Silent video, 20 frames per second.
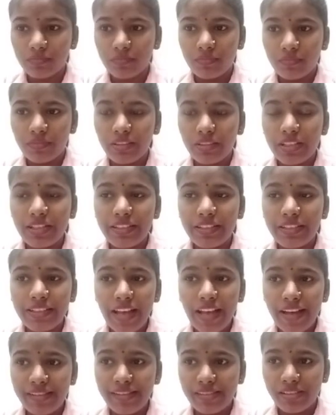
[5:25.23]
The
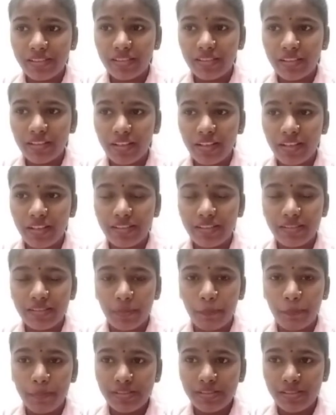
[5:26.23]
liaison is a
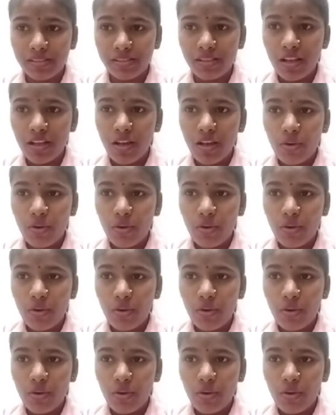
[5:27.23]
person